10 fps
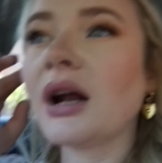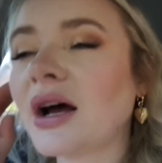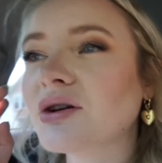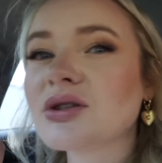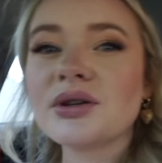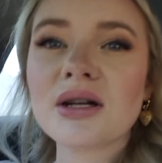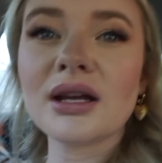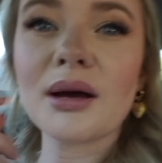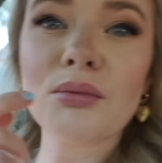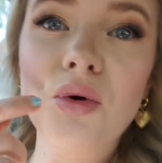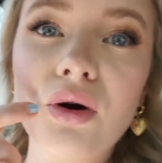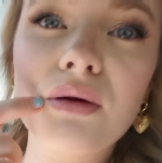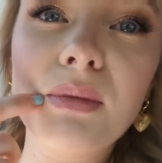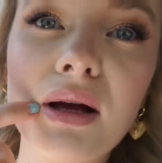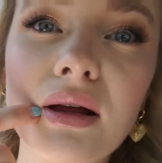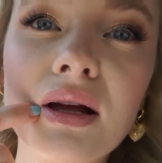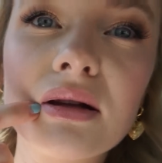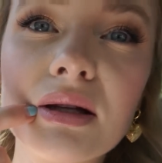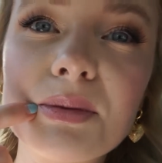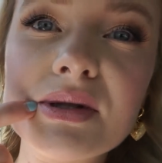And I also need to get more of my
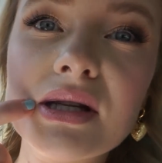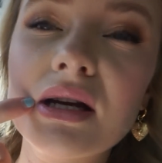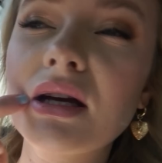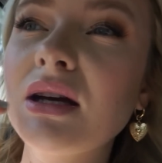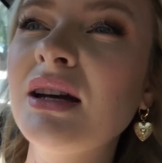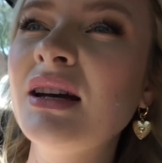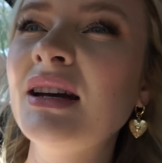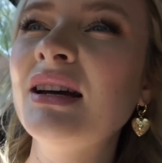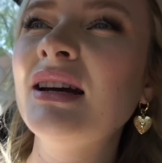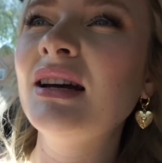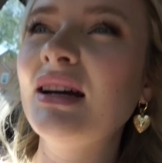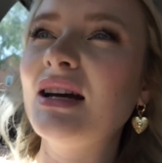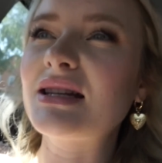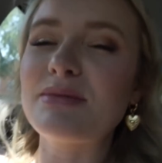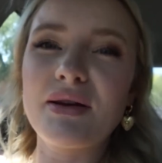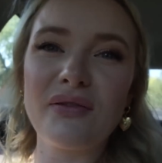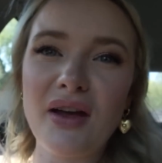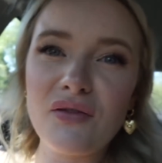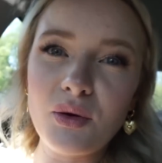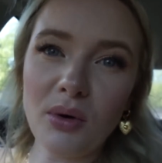lipstick. It's my
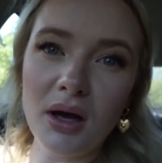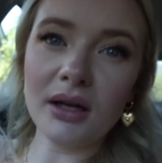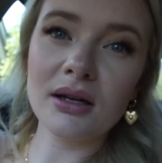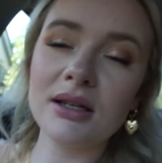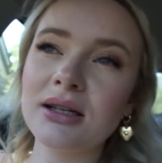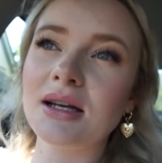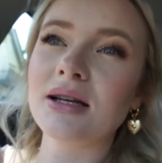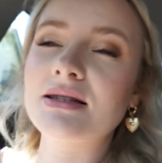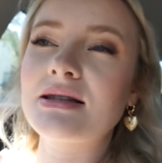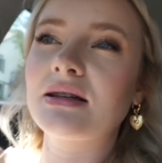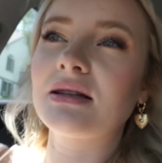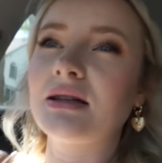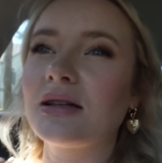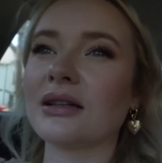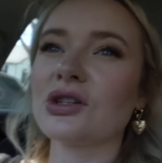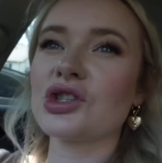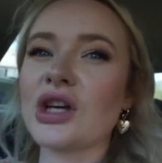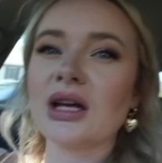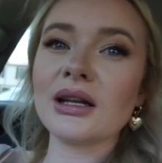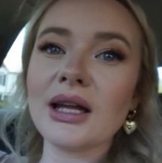favorite one. It's
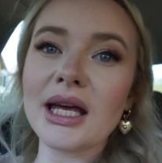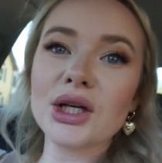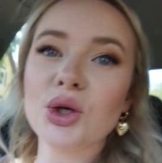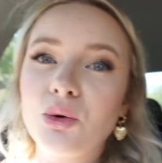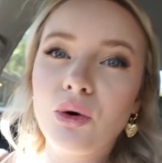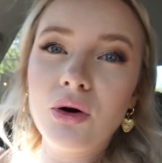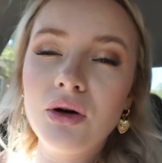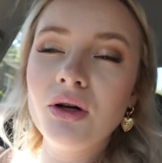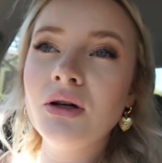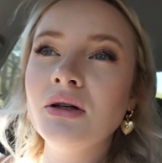shade Light Cool.